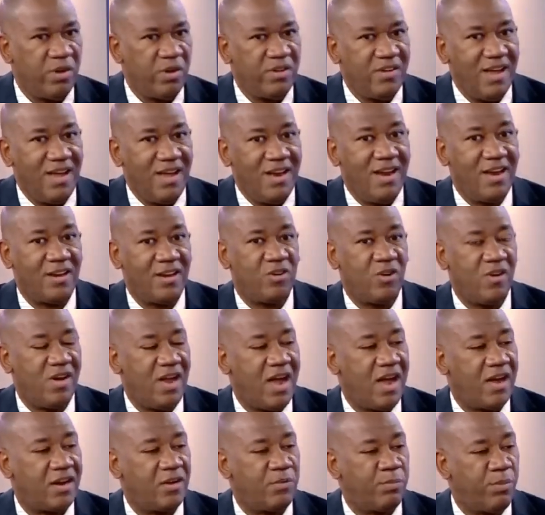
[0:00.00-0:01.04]
But the
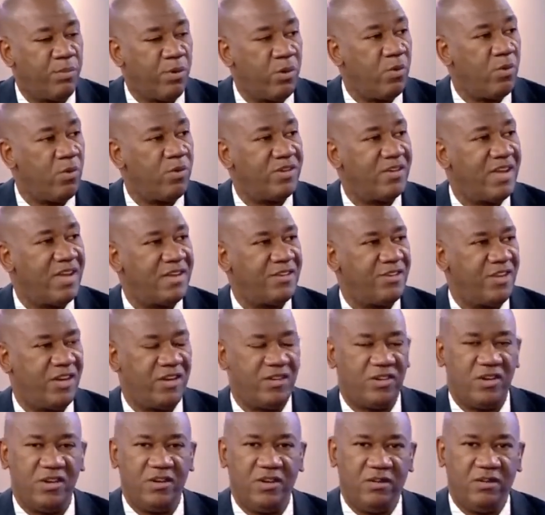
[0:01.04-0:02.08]
Electoral Act borrowed that
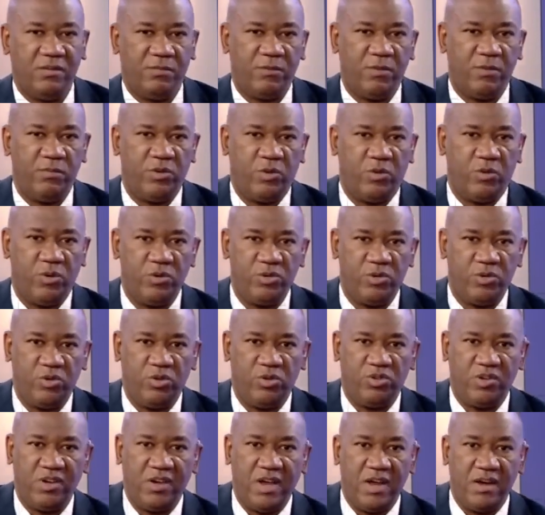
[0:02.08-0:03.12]
section from the
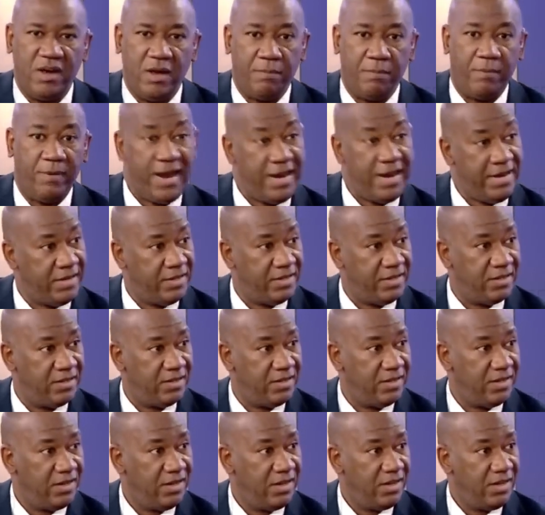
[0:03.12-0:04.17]
Constitution and applied
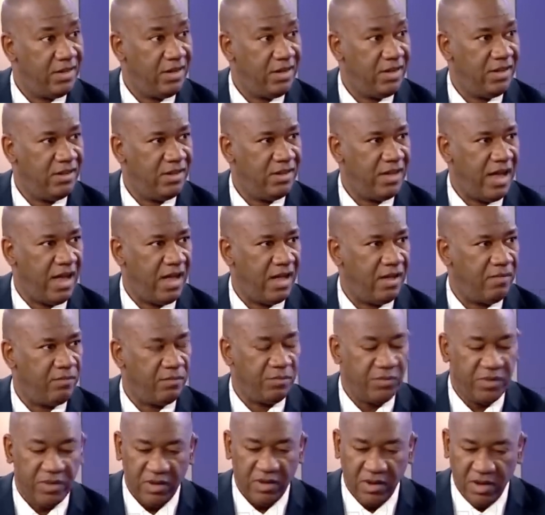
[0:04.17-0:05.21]
it in there.
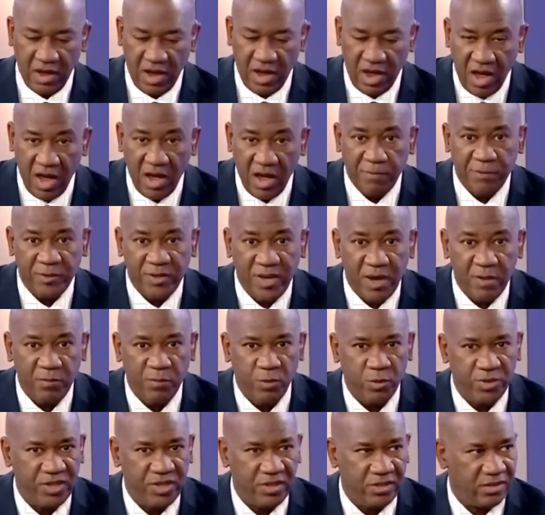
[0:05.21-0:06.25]
After
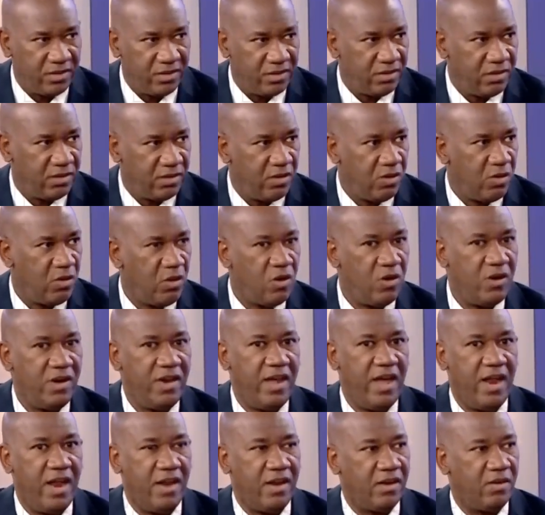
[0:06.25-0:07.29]
voting,
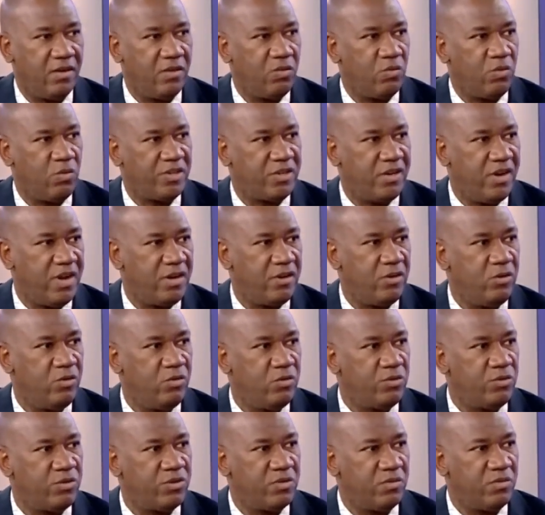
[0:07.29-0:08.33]
all hell was let
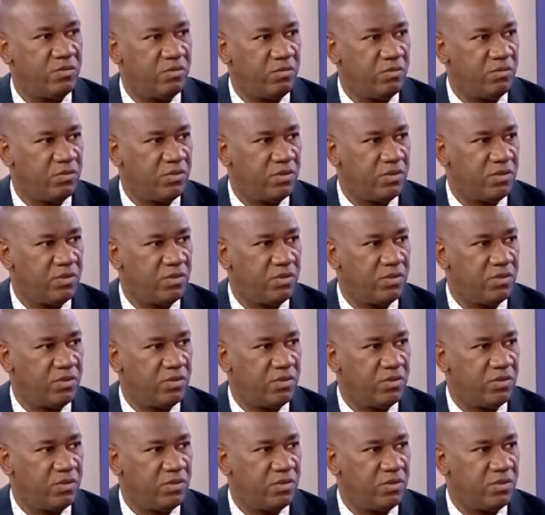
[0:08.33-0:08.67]
loose.